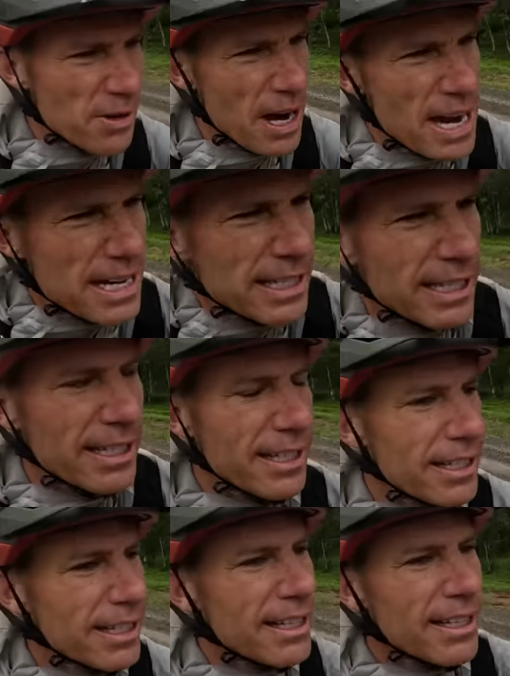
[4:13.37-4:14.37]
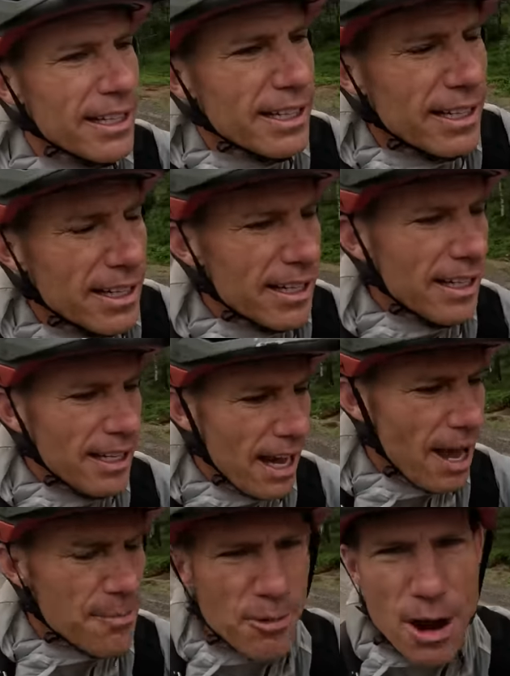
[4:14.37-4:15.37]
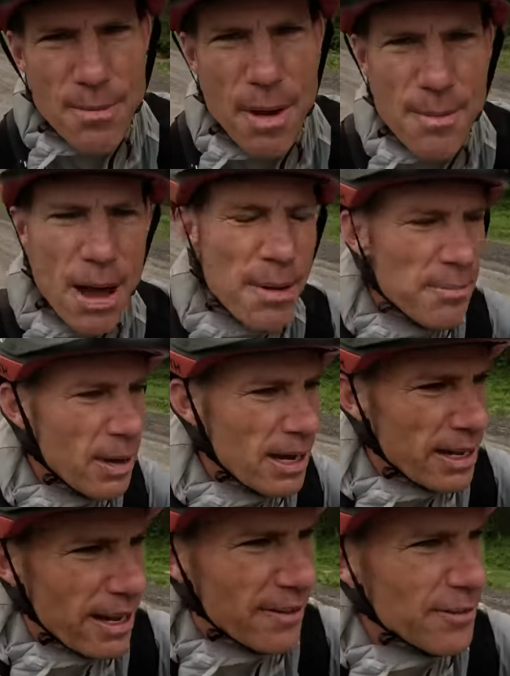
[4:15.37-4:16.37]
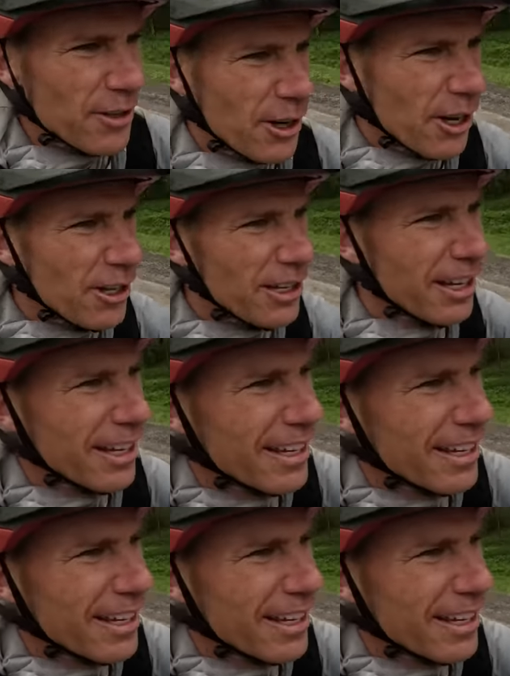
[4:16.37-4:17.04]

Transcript: right? I brought my mountain bike after all.